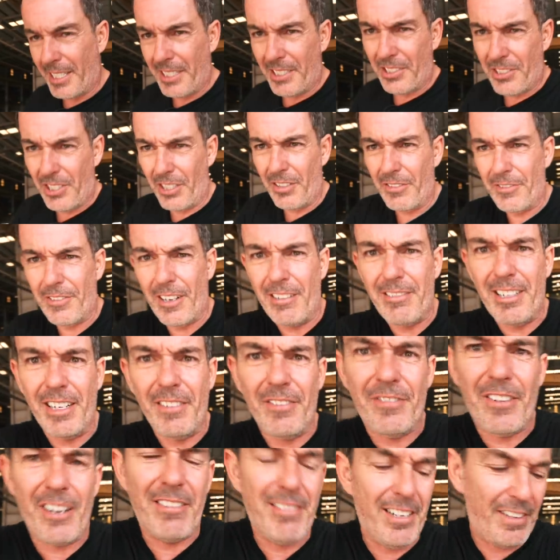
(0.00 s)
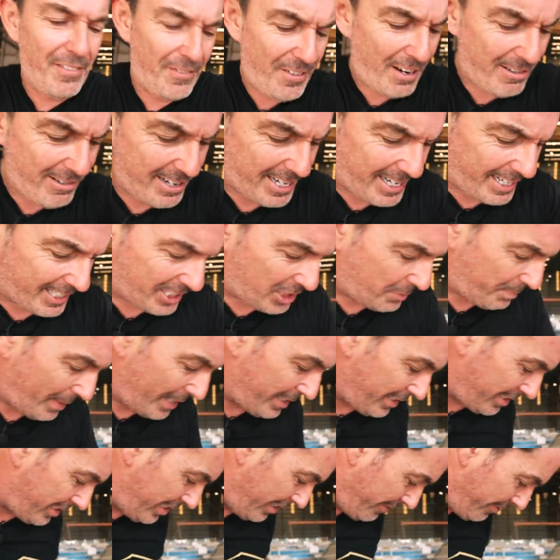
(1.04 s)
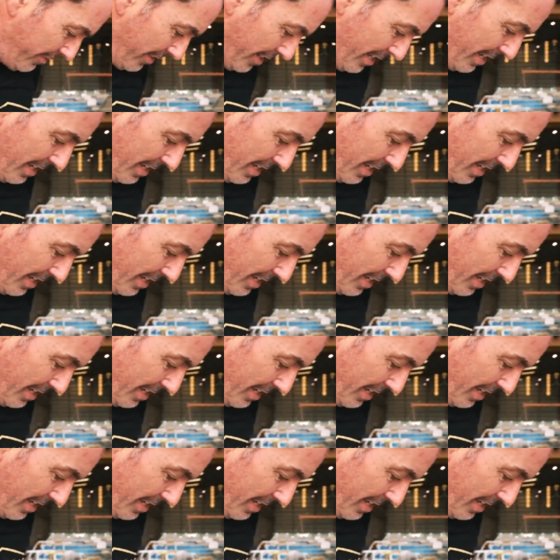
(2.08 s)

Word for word: these two very, very, very expensive